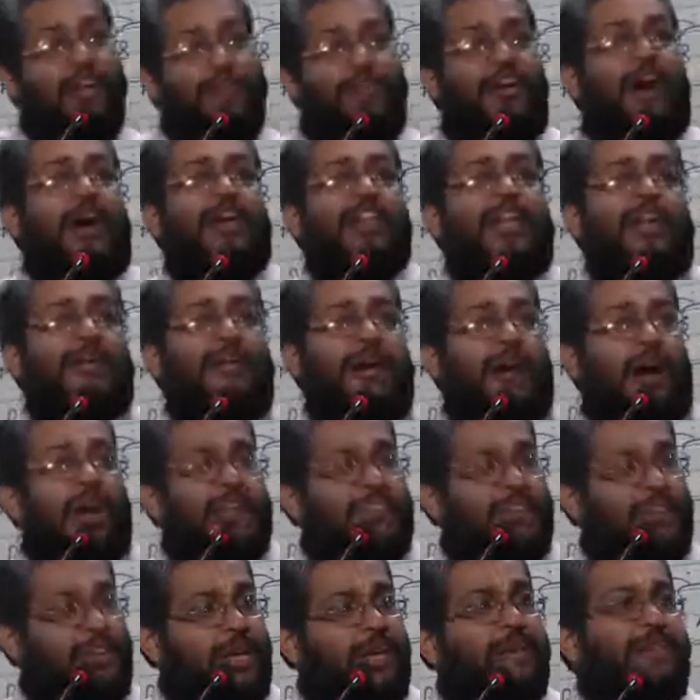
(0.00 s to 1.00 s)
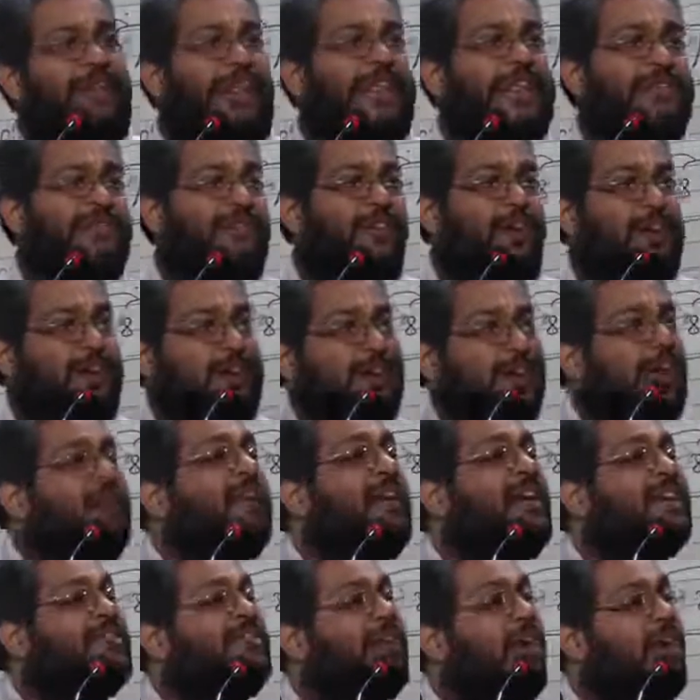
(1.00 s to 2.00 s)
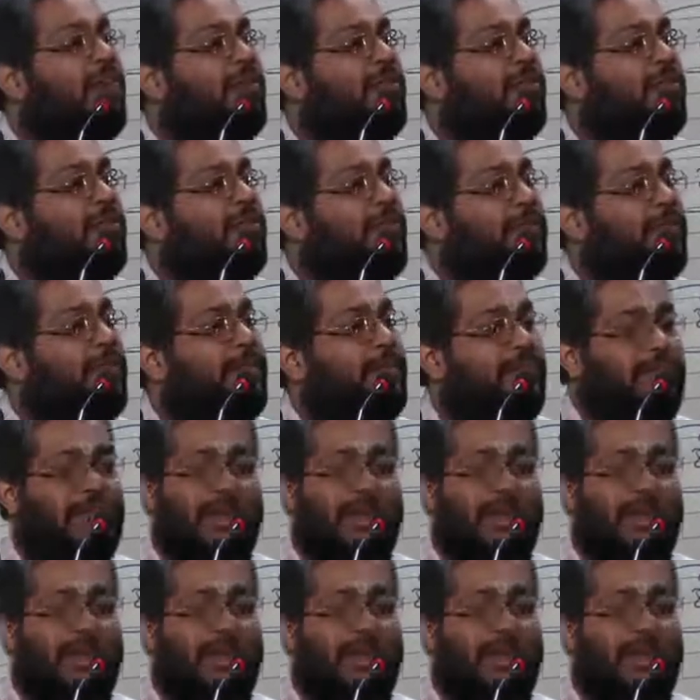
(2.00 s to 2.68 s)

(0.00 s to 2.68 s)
Father will be asking a price for it. In my son, no.